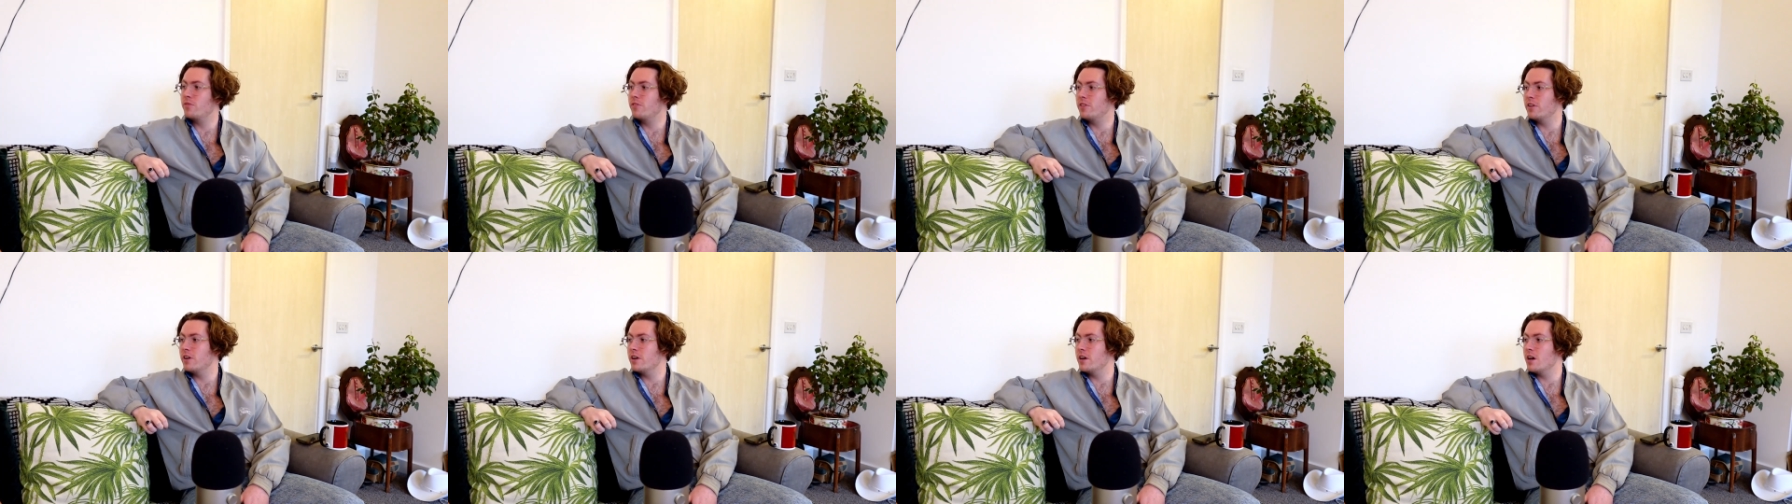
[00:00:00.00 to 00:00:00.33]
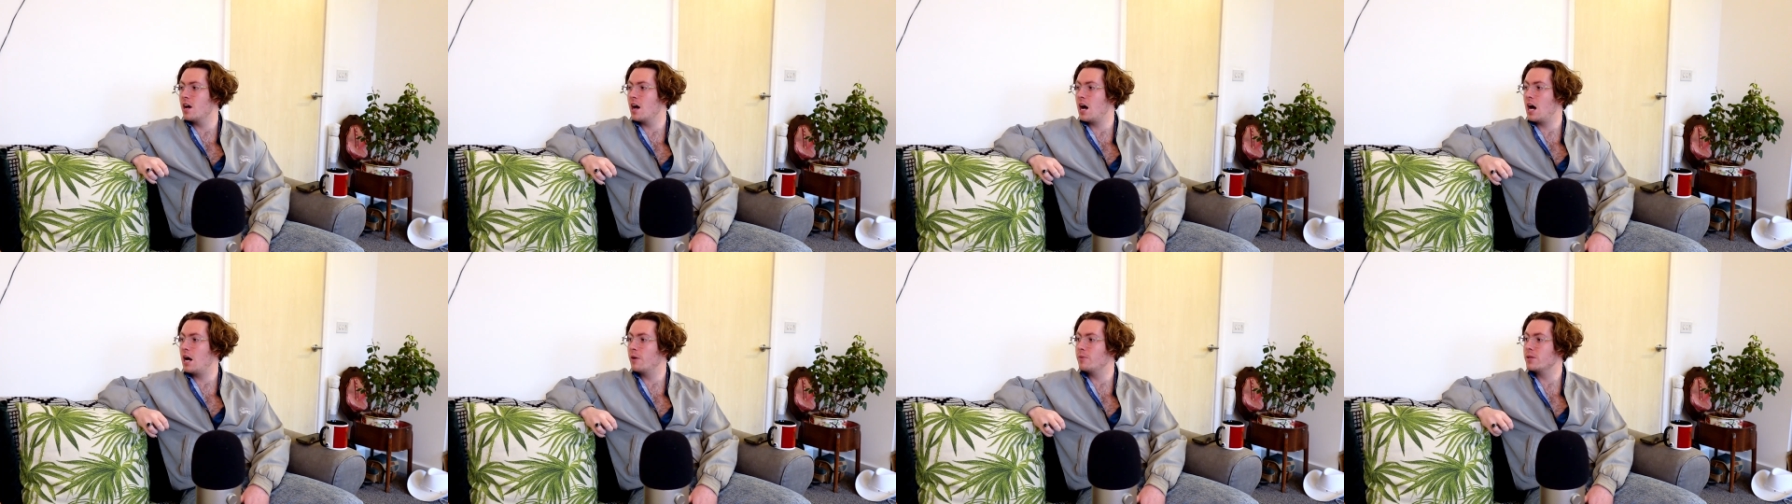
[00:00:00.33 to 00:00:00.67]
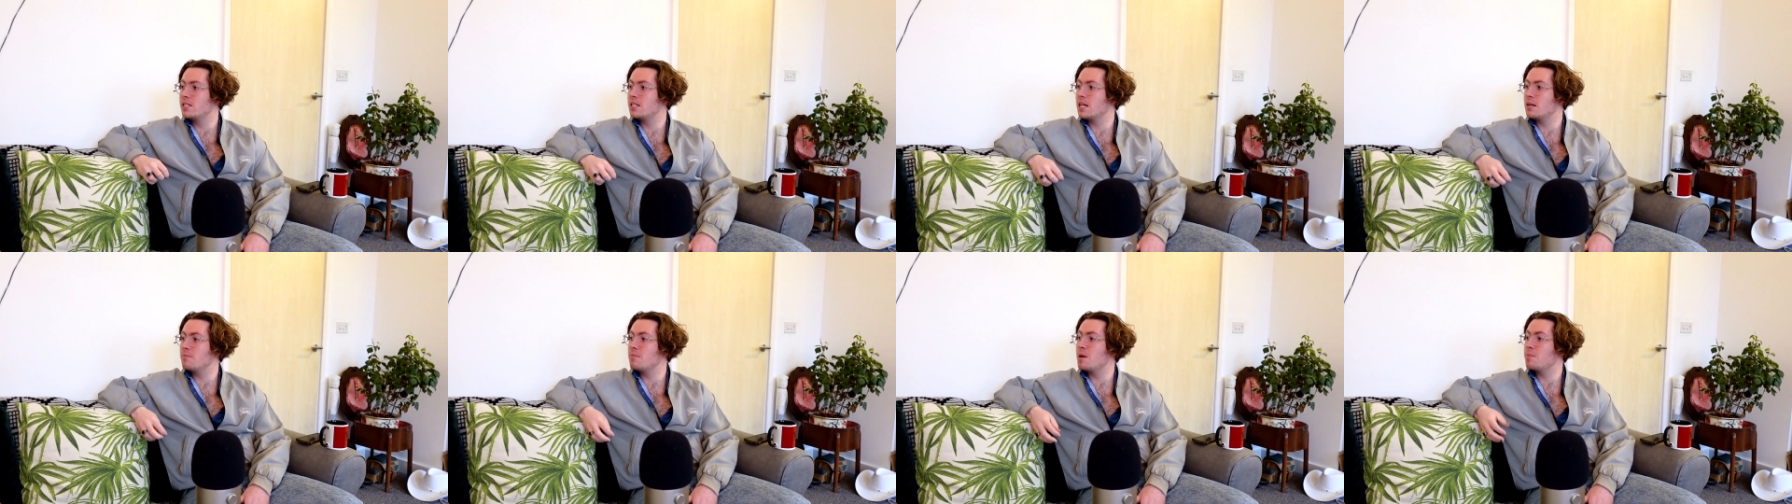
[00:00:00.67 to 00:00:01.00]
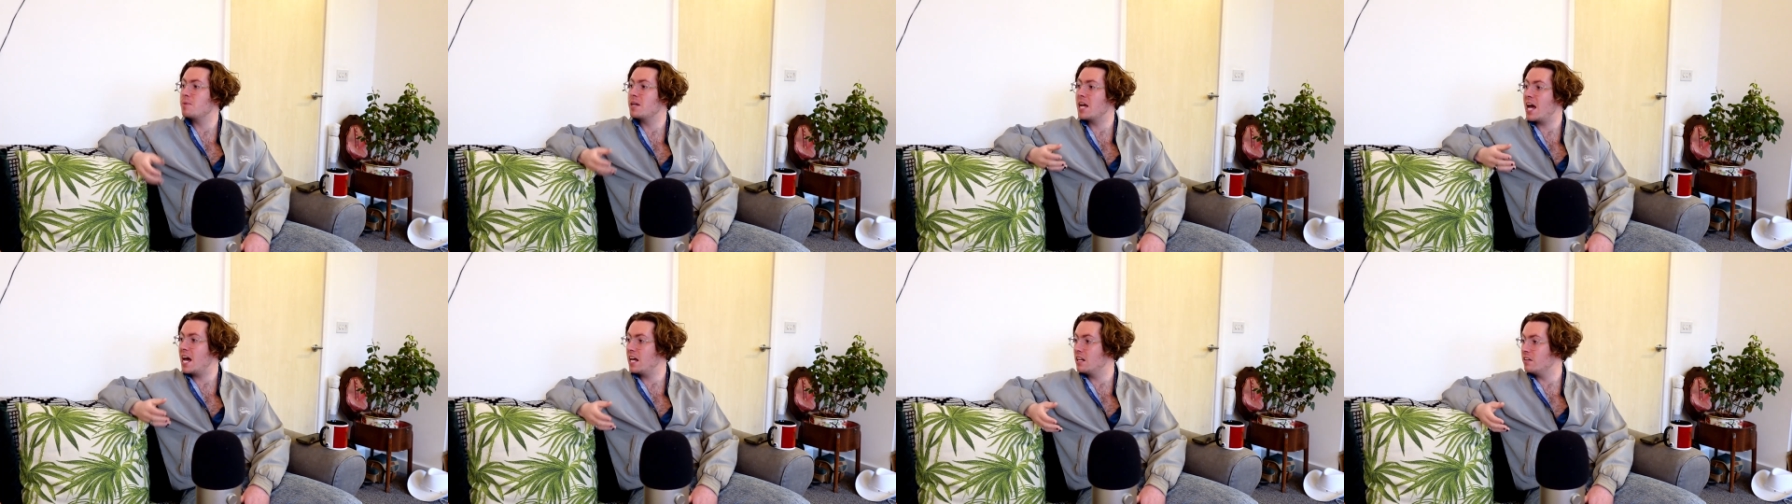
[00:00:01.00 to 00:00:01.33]
that I would say
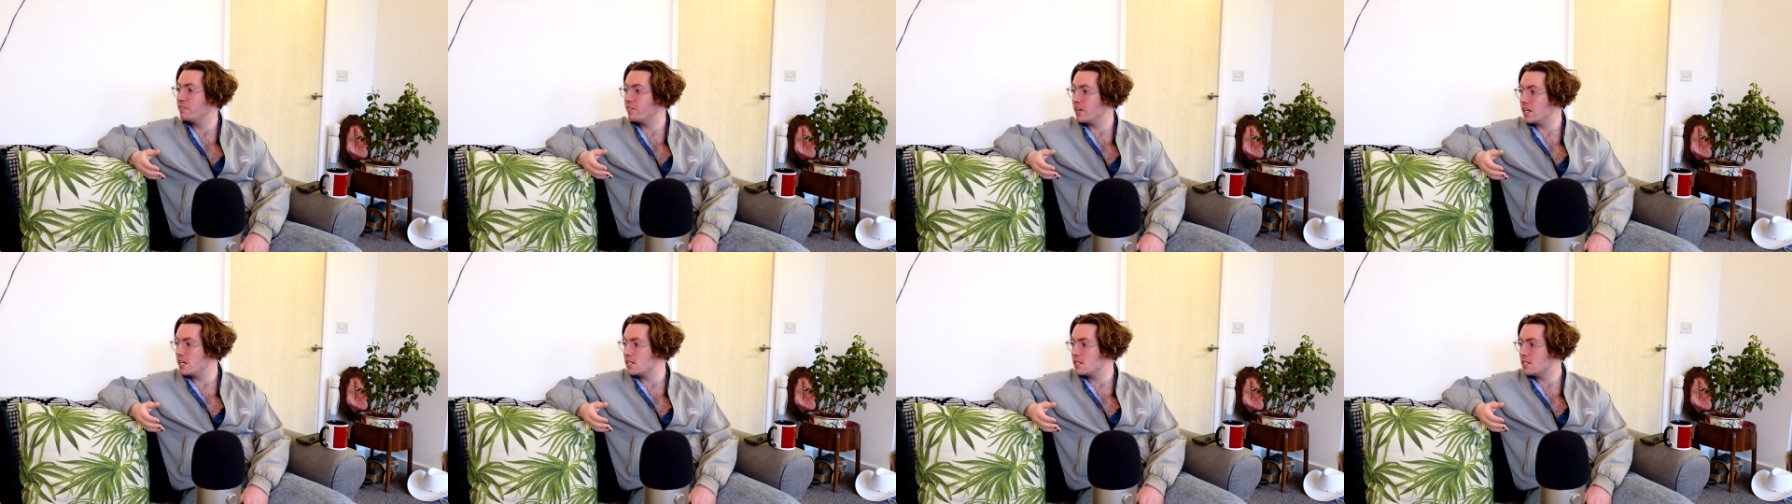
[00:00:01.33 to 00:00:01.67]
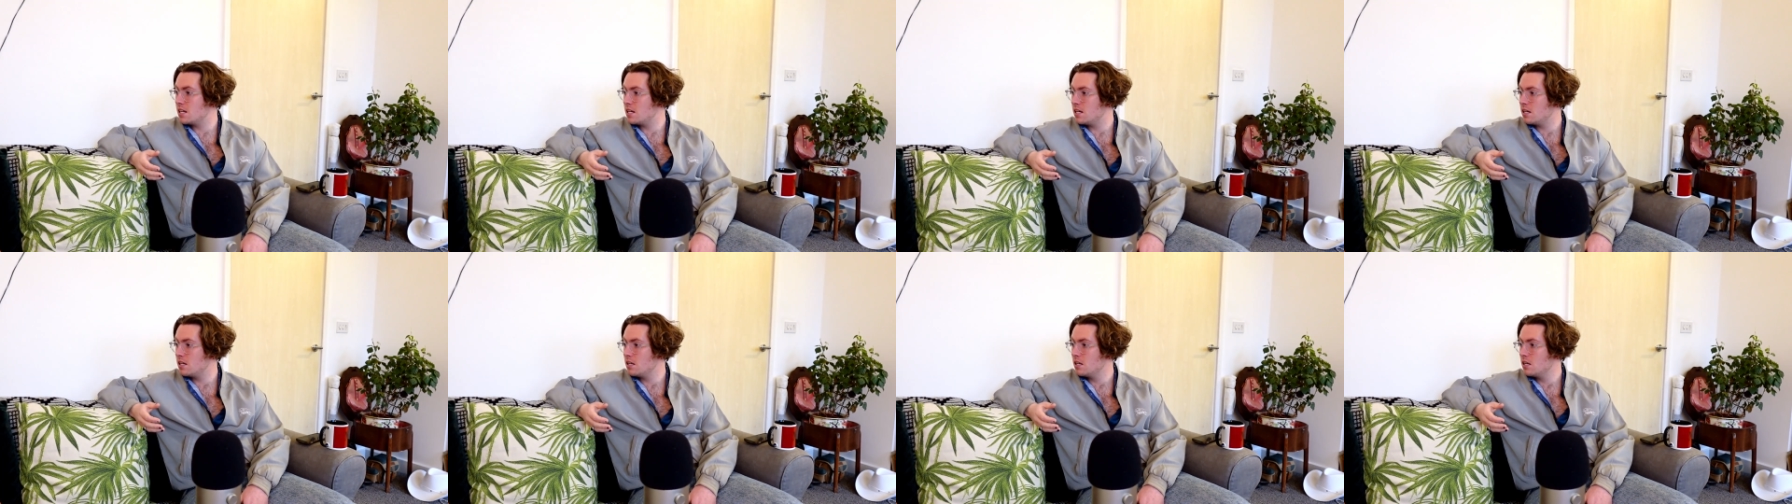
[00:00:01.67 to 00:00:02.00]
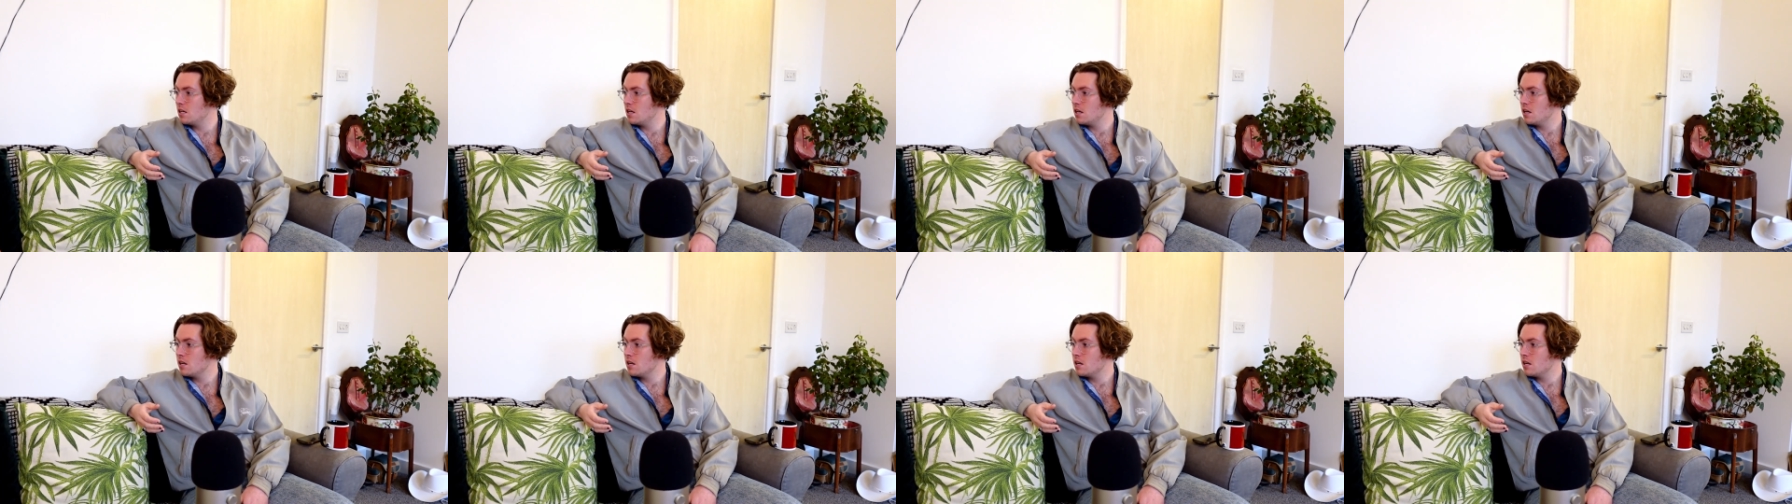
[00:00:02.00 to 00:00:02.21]
maybe elevate it.